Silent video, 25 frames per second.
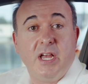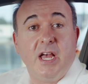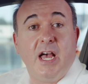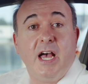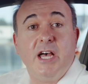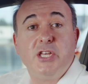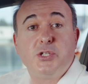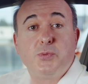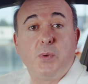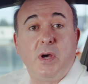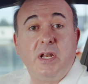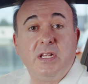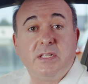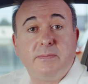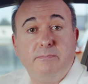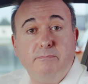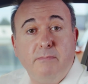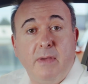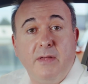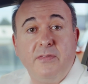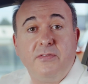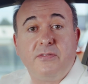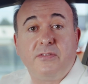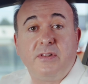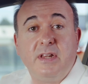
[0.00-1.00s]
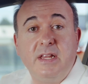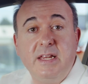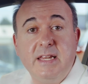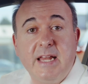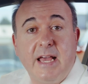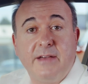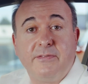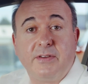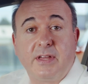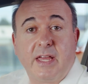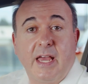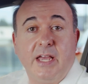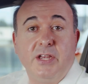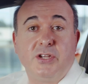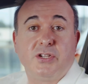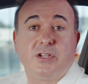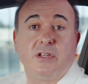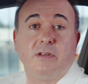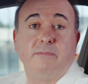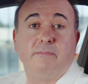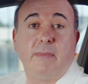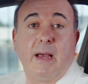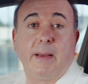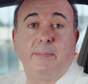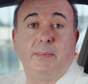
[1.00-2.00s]
as well as monthly
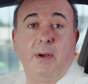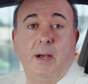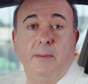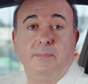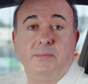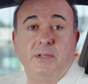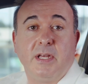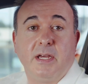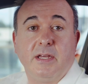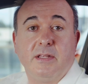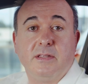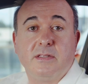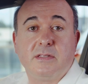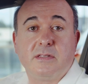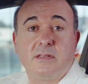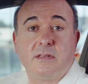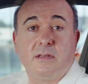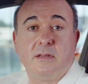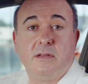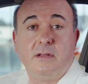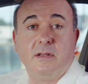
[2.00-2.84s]
navigation map updates.